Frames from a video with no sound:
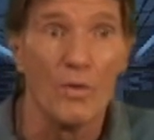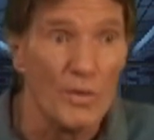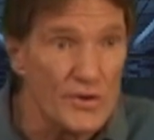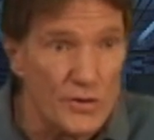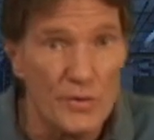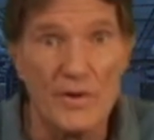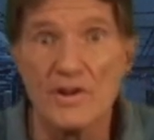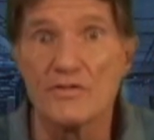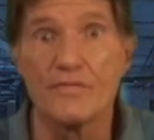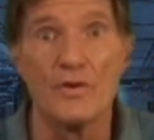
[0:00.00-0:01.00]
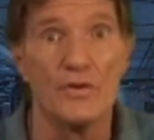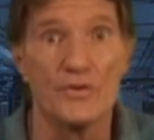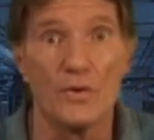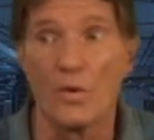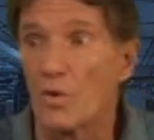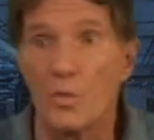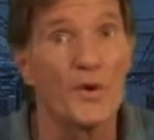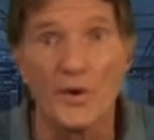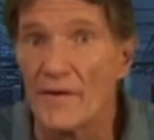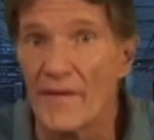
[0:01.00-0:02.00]
well, we should do this first, or
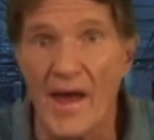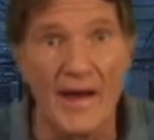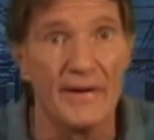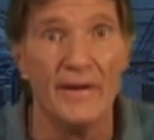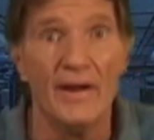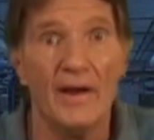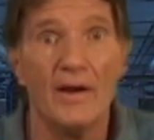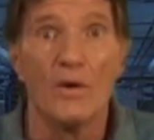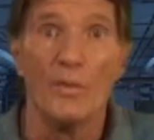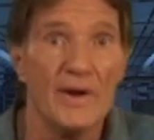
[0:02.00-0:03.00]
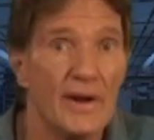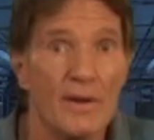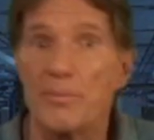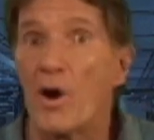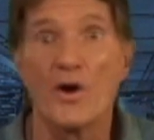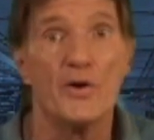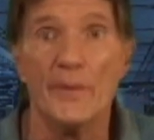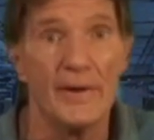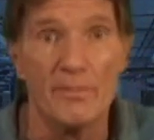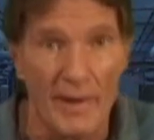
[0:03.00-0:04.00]
work on that, and we'd end up
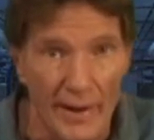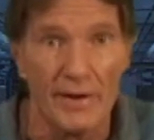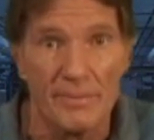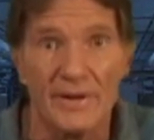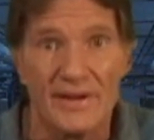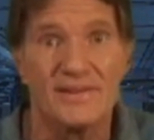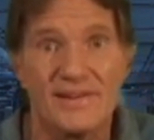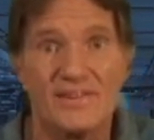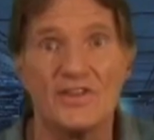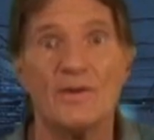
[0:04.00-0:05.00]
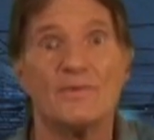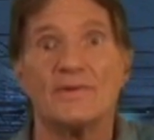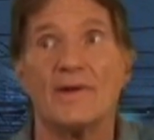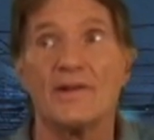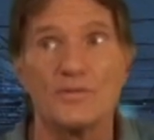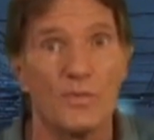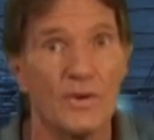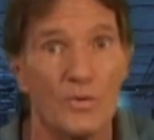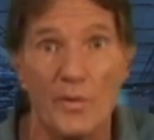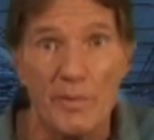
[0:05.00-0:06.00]
arguing about it because it seems that's
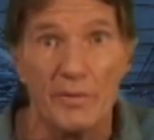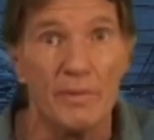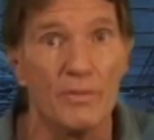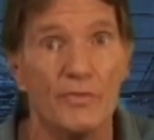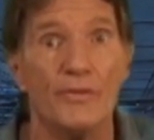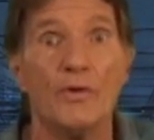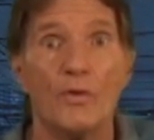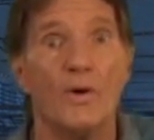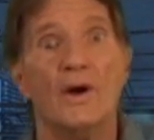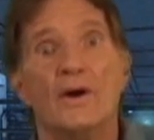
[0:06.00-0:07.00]
what we people do.